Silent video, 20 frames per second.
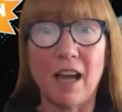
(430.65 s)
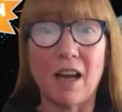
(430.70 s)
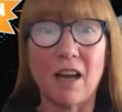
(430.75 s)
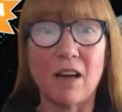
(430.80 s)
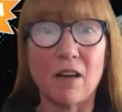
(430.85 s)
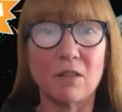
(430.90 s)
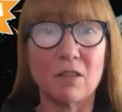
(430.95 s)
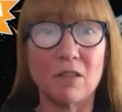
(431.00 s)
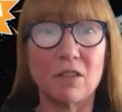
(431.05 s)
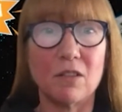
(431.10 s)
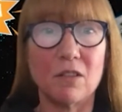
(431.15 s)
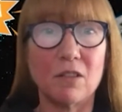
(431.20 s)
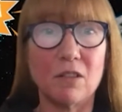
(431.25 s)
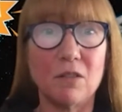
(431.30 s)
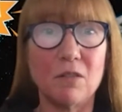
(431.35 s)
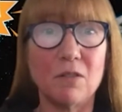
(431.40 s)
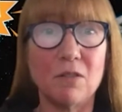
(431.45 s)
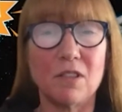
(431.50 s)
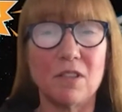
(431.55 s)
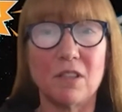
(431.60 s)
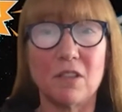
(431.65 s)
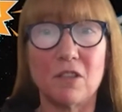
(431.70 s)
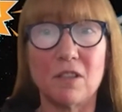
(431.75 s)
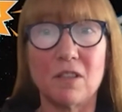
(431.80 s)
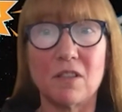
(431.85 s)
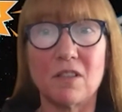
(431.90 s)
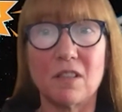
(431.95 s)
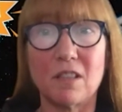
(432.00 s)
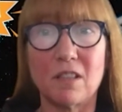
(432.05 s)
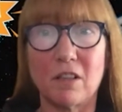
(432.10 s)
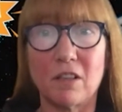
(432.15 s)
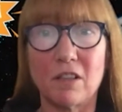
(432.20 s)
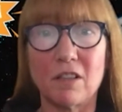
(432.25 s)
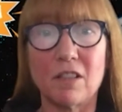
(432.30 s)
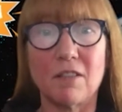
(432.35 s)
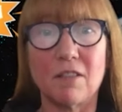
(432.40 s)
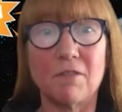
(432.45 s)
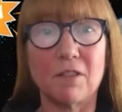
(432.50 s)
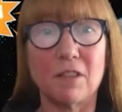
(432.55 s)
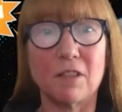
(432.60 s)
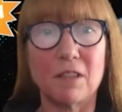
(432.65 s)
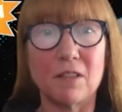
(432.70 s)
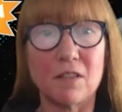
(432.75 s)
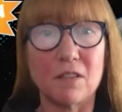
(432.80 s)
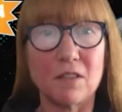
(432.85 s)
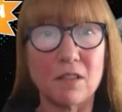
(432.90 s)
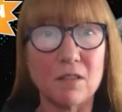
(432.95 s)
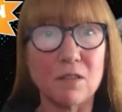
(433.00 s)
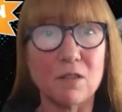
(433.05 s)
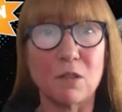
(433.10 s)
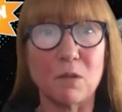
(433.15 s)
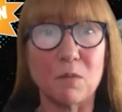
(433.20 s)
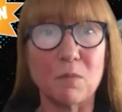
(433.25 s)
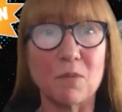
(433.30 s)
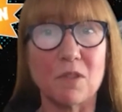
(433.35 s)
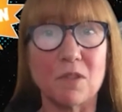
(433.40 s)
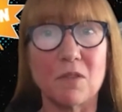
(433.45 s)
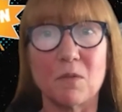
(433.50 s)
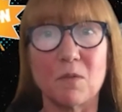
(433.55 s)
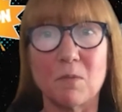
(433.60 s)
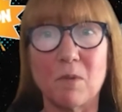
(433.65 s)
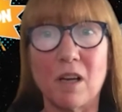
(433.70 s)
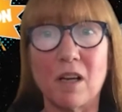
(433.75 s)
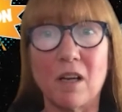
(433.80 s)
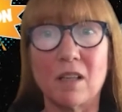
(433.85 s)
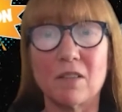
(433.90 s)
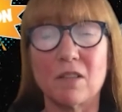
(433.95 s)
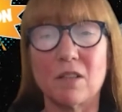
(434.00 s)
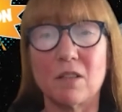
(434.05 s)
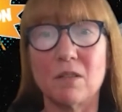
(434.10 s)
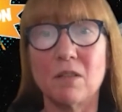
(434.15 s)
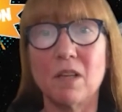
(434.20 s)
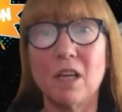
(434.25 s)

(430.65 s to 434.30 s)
how to use it just in our different systems as well to